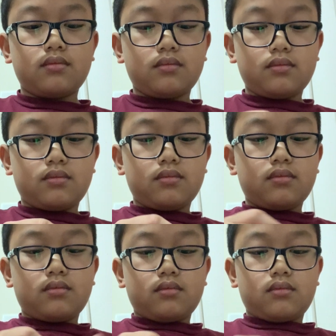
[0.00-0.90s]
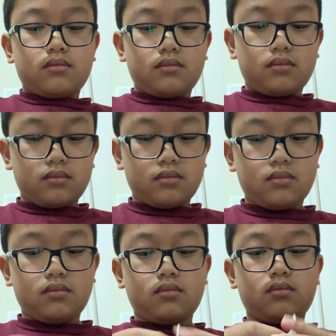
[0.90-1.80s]

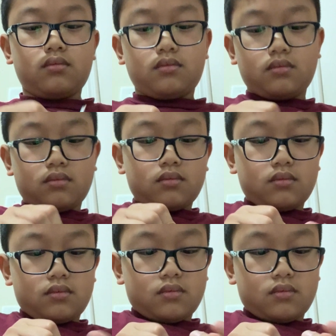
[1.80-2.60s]
Nobody speaks.